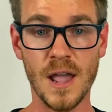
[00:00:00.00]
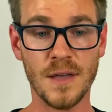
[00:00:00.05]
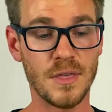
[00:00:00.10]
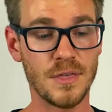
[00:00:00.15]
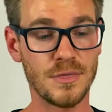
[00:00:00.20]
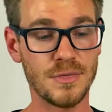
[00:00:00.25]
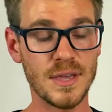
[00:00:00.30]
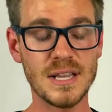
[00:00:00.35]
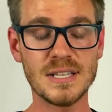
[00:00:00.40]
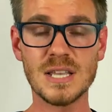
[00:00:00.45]
The
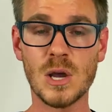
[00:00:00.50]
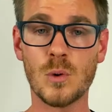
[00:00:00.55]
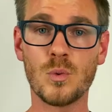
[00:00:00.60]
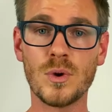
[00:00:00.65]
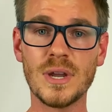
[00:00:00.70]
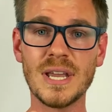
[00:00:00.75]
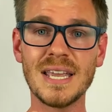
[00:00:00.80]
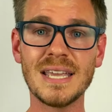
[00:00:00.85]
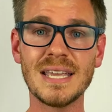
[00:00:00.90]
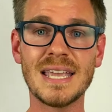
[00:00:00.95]
things that
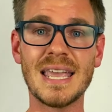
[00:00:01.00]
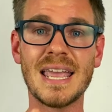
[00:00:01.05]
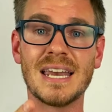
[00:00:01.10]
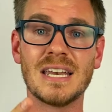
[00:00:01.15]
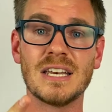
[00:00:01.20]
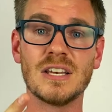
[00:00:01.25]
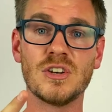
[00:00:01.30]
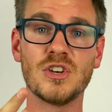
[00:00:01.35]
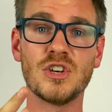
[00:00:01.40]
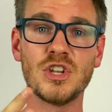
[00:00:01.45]
we
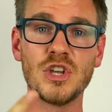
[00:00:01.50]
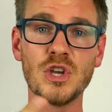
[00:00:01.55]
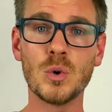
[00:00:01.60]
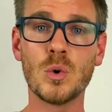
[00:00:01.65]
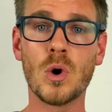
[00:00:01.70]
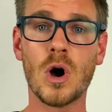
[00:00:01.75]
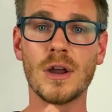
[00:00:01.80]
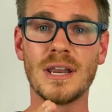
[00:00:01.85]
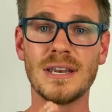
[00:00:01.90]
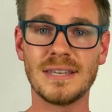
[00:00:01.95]
can
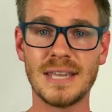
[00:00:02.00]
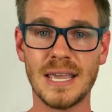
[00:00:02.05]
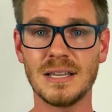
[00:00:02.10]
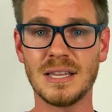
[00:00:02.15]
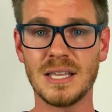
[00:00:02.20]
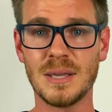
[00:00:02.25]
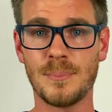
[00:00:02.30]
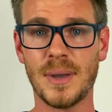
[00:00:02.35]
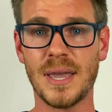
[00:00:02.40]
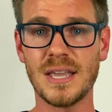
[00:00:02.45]
do on a
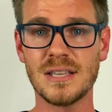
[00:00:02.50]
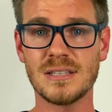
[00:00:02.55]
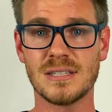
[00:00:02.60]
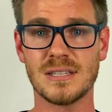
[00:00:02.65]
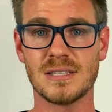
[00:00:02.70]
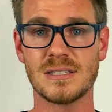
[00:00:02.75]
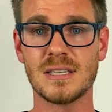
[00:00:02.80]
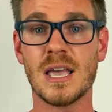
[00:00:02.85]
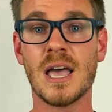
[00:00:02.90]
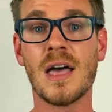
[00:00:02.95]
daily
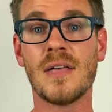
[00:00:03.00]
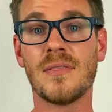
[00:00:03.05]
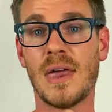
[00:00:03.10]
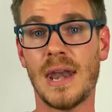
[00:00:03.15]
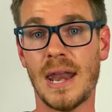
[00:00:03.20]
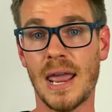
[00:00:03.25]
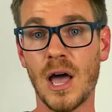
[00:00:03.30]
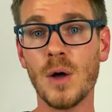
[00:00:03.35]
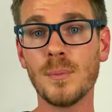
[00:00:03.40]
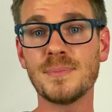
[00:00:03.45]
basis
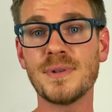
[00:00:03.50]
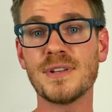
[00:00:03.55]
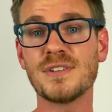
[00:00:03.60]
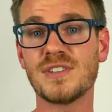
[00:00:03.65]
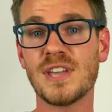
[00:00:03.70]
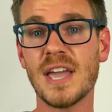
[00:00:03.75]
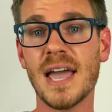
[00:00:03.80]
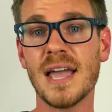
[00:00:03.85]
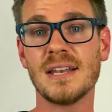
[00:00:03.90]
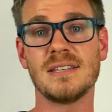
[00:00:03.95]
that helped us
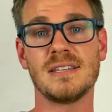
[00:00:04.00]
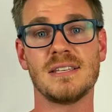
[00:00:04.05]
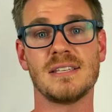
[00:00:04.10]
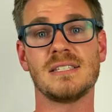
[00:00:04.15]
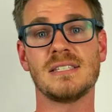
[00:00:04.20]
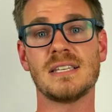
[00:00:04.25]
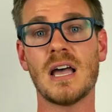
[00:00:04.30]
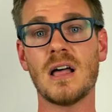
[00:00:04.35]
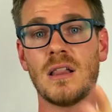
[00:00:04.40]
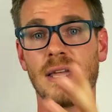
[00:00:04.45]
get to
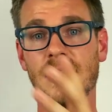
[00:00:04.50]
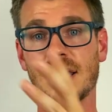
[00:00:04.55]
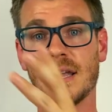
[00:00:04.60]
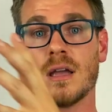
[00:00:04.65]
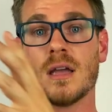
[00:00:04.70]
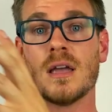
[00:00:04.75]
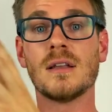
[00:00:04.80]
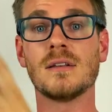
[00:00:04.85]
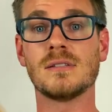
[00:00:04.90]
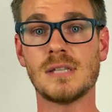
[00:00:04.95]
selling
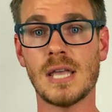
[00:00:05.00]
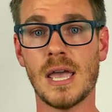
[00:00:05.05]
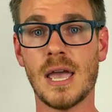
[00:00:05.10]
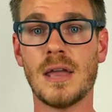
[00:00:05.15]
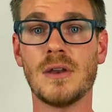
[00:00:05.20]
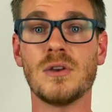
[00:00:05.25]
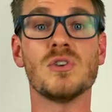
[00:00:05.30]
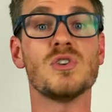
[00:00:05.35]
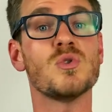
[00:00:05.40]
10,